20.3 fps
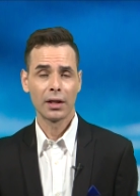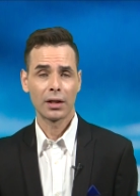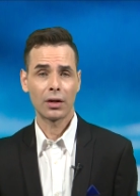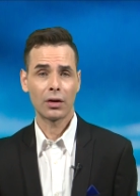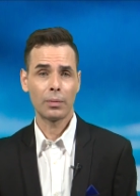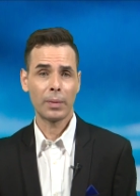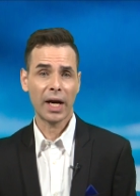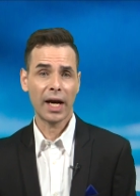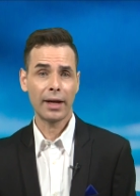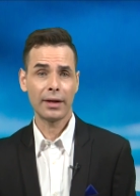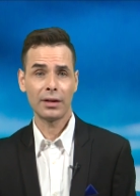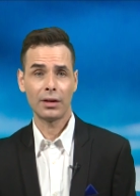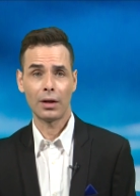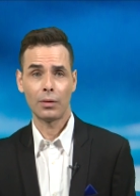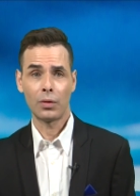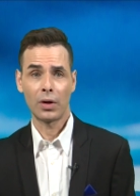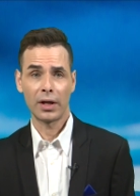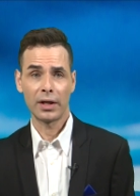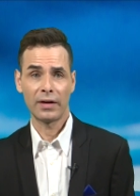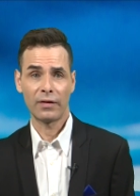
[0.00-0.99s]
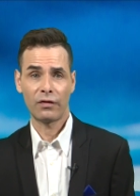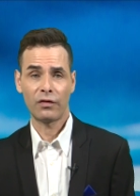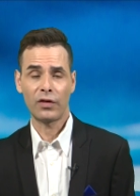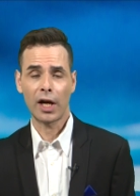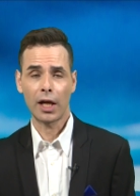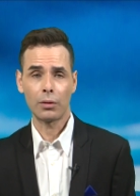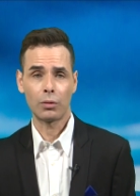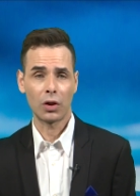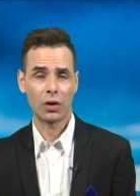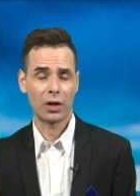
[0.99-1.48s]
Kiribati, they want to
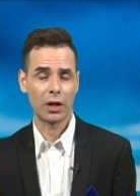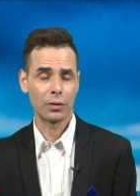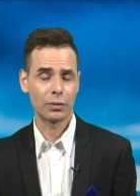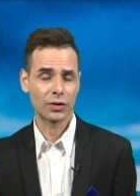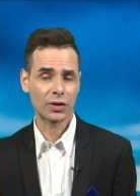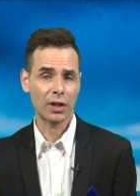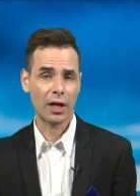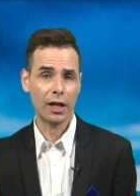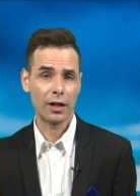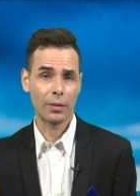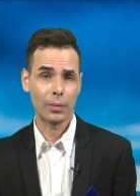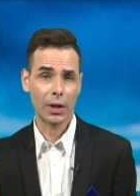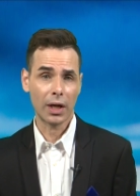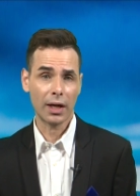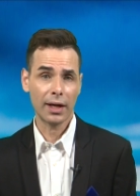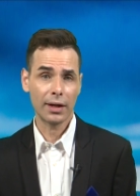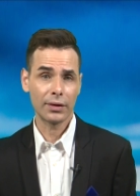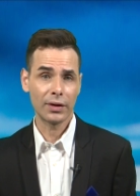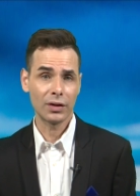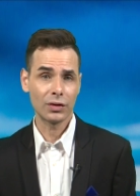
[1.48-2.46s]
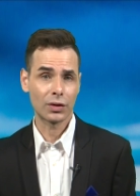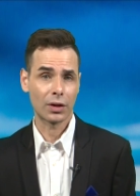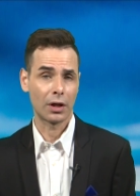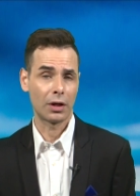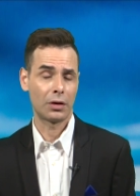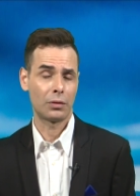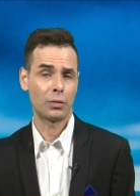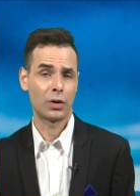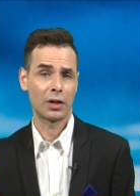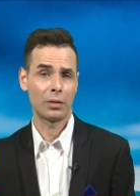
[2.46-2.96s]
follow along with Solomon Islands. They
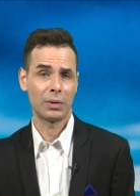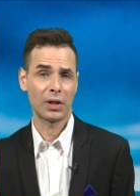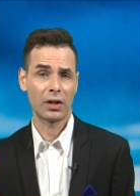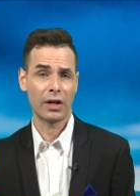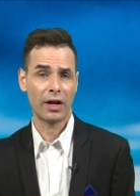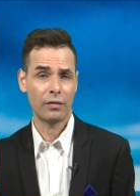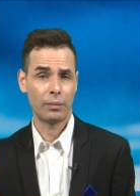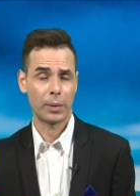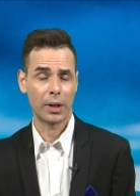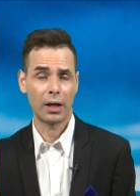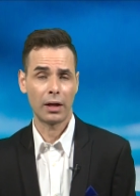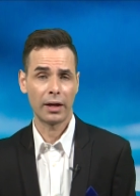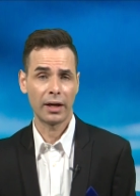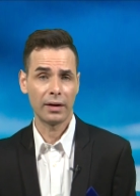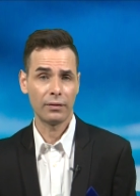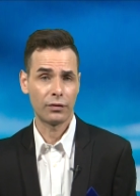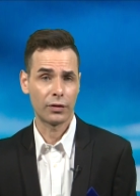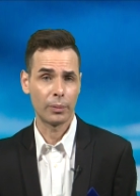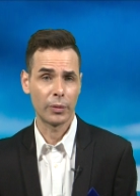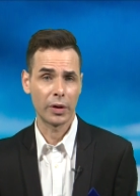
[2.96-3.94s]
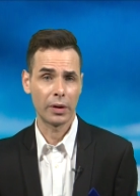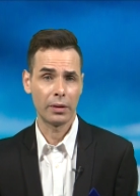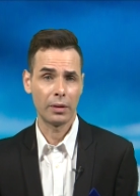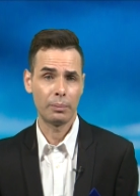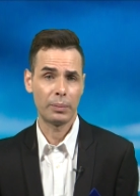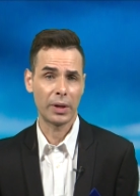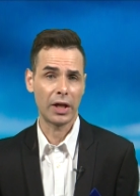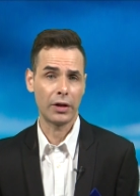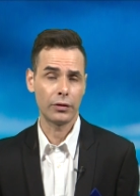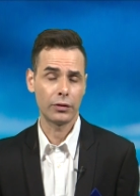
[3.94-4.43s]
don't want to be left behind from the
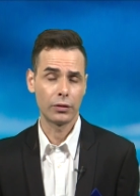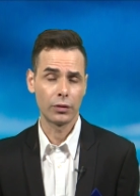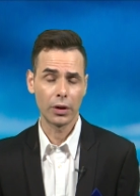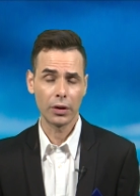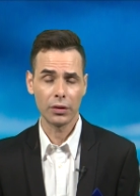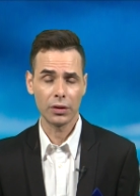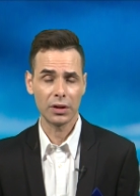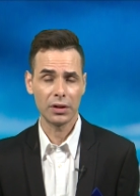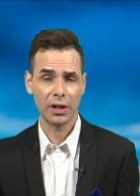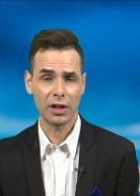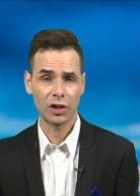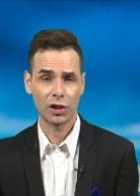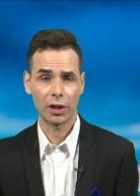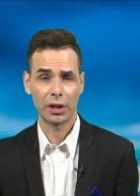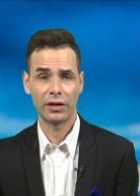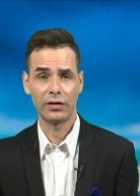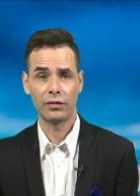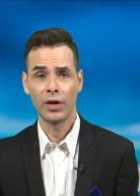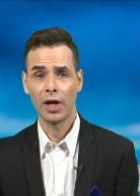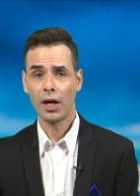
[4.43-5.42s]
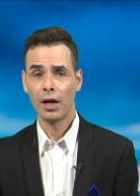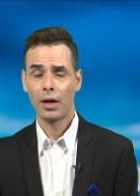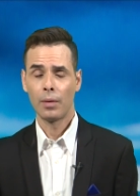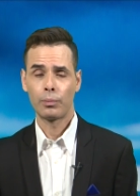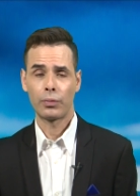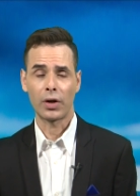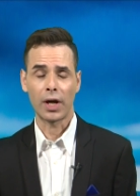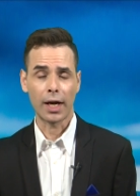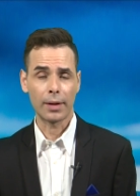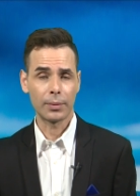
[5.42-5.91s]
Belt and Road Initiative.
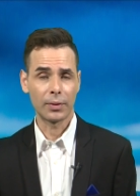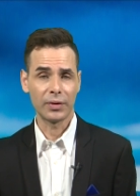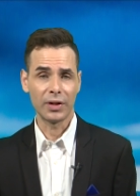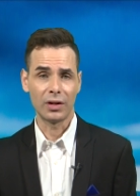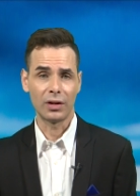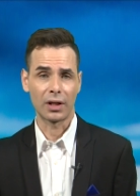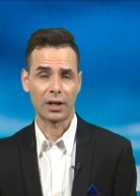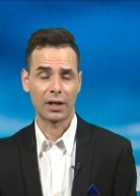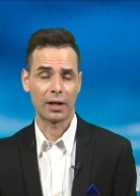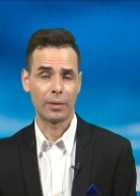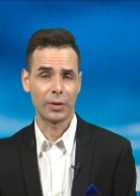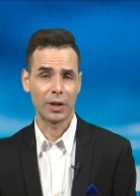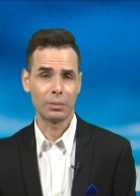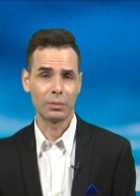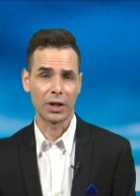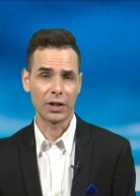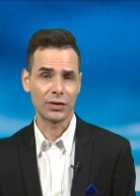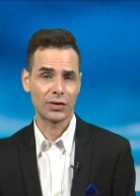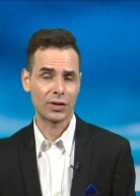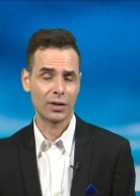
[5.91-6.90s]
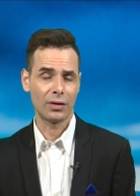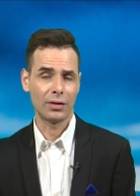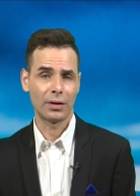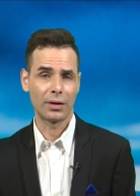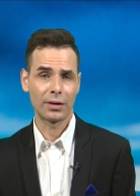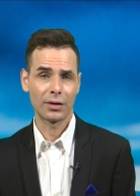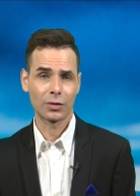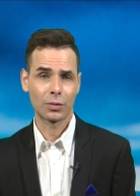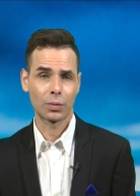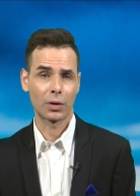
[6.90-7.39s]
Probably in the coming months and
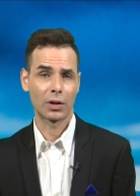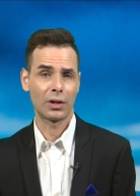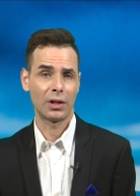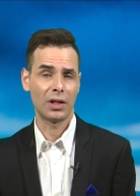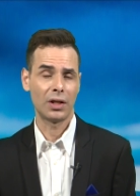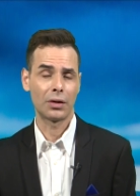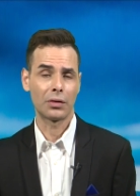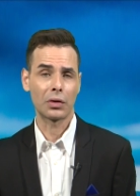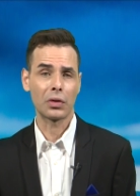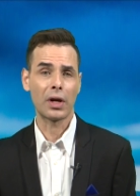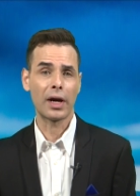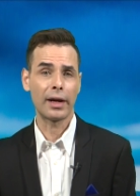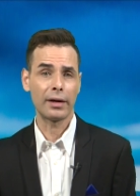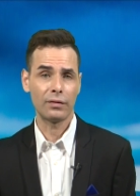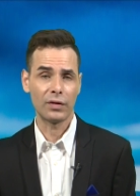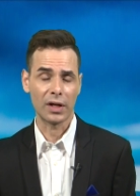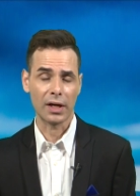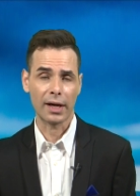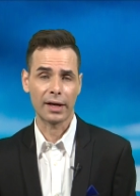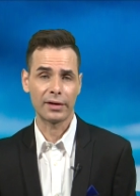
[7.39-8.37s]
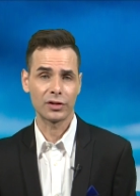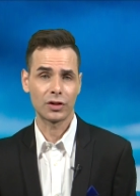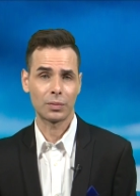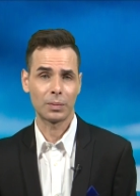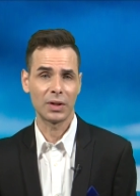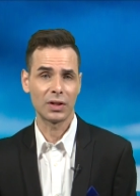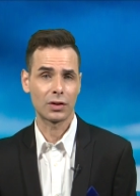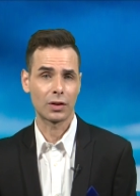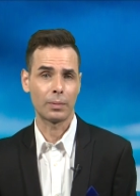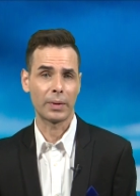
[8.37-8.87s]
years, we're going to hear a lot of
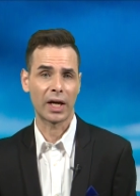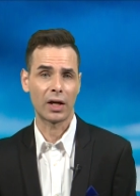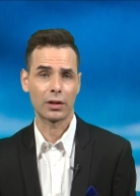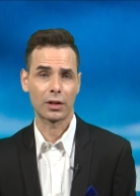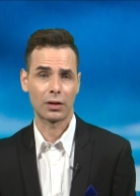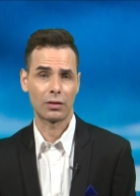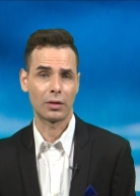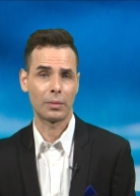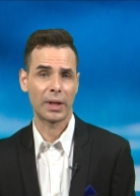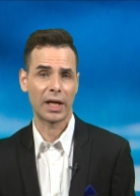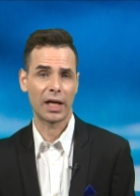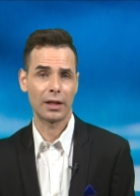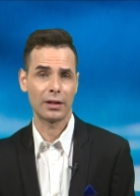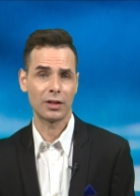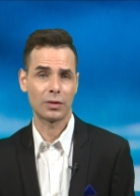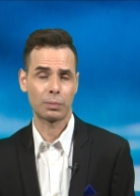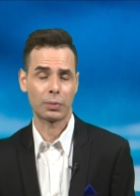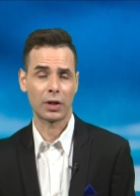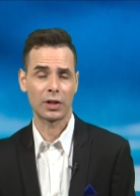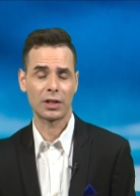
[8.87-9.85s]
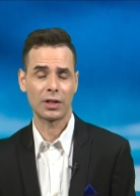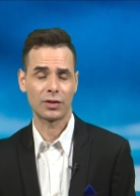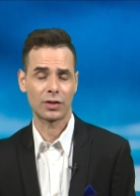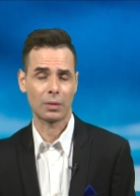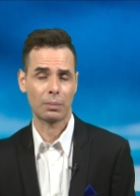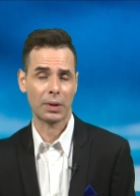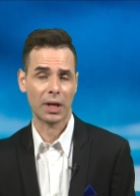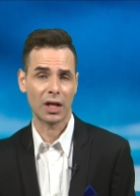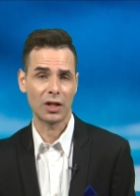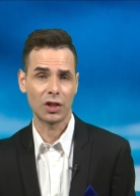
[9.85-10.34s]
announcements about Kiribati's
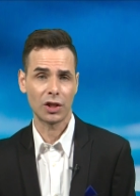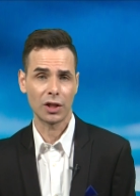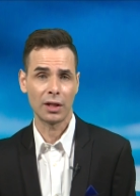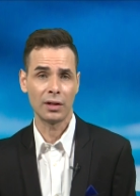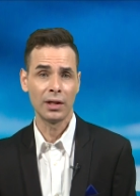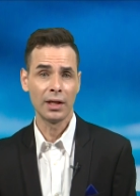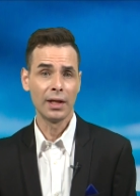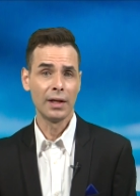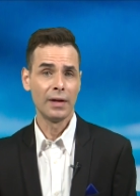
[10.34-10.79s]
participation